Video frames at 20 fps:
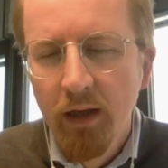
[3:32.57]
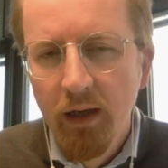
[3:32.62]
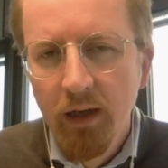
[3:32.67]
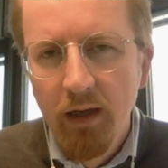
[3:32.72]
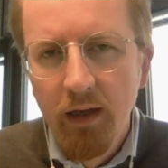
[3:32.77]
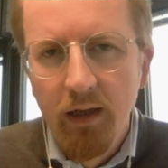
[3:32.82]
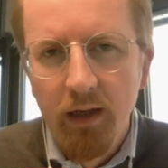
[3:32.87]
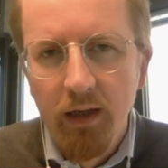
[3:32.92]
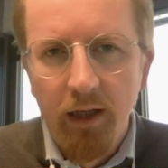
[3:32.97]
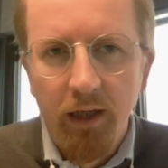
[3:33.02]

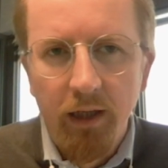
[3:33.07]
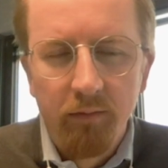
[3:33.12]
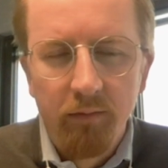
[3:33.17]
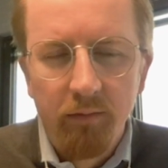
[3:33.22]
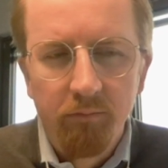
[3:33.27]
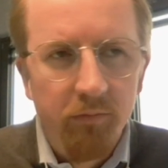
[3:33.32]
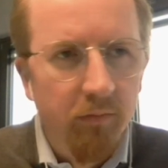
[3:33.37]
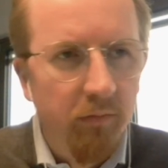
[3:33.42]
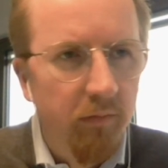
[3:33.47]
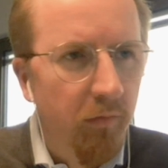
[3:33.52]

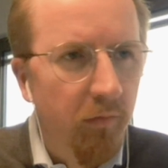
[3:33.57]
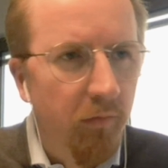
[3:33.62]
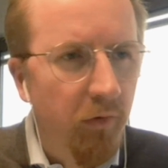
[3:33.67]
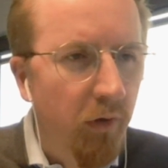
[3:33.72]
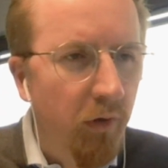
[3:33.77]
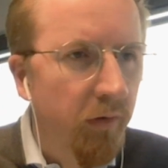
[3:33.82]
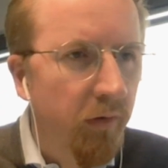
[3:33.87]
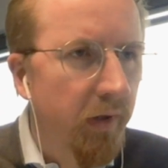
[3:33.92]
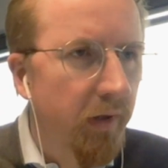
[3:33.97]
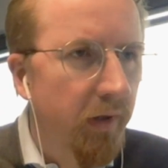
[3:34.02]
not
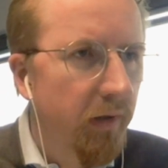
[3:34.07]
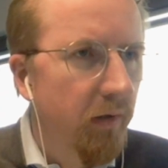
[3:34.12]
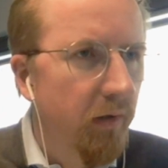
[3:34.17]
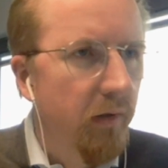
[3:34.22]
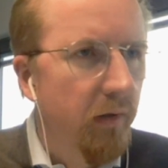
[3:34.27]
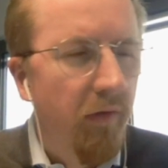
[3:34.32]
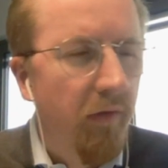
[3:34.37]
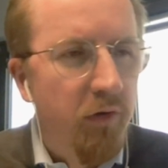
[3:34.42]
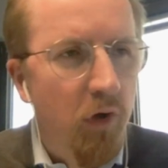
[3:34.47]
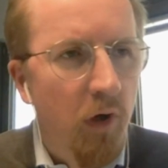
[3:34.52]
only
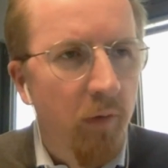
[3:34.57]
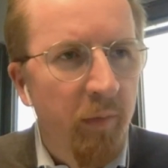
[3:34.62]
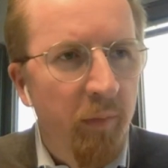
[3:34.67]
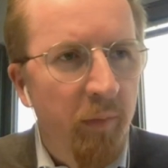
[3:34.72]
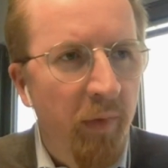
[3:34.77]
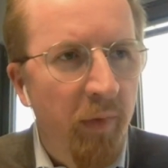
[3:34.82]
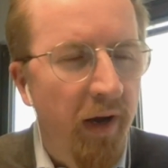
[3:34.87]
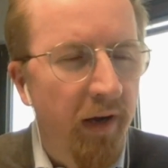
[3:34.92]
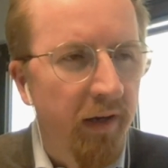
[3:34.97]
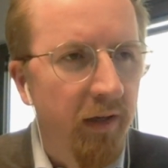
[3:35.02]
the German
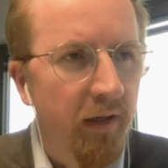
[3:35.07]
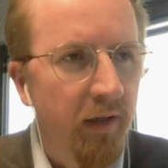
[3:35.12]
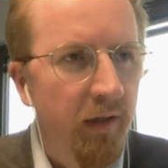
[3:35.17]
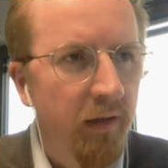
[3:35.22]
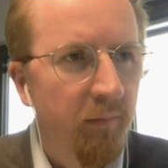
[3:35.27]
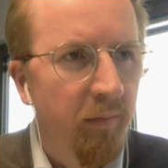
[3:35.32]
market,